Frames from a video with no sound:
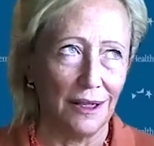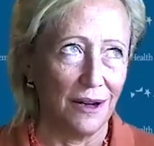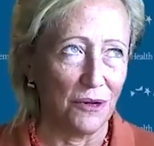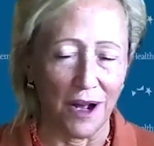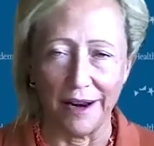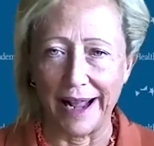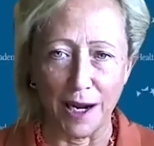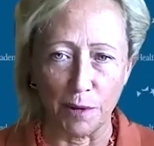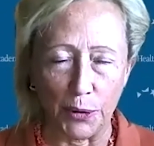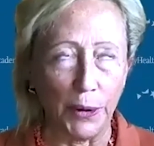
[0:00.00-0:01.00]

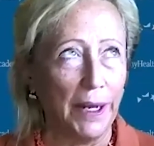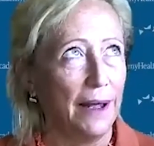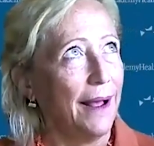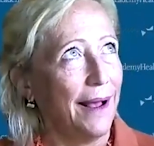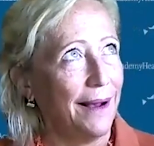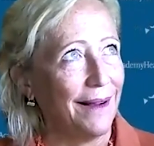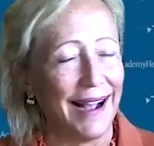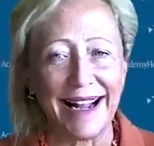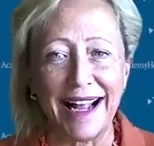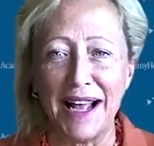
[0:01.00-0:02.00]
ACPR,
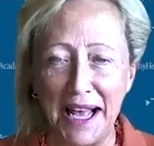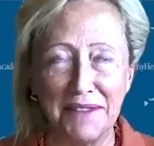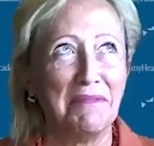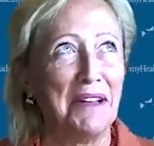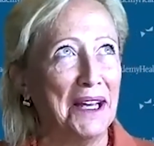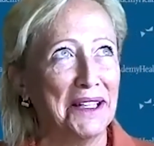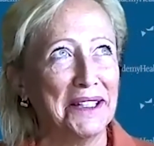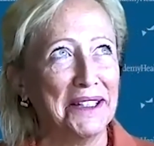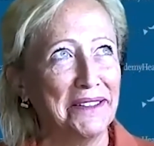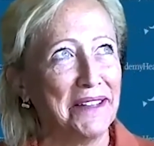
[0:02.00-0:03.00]
Agency
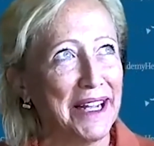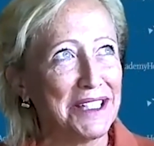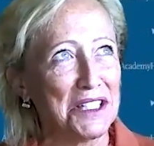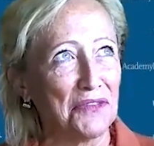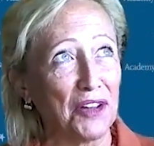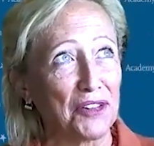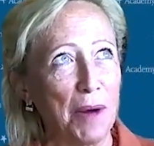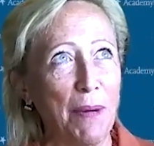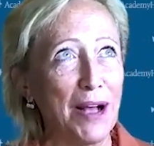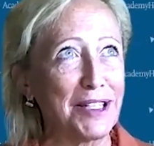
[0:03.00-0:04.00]
for Healthcare
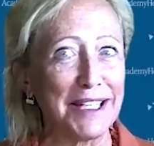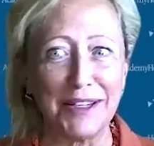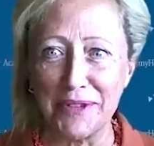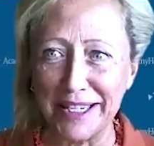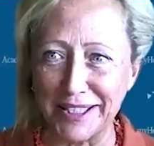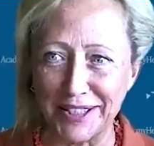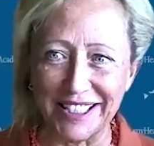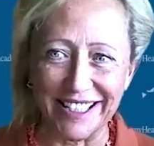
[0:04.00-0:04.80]
Policy and Research.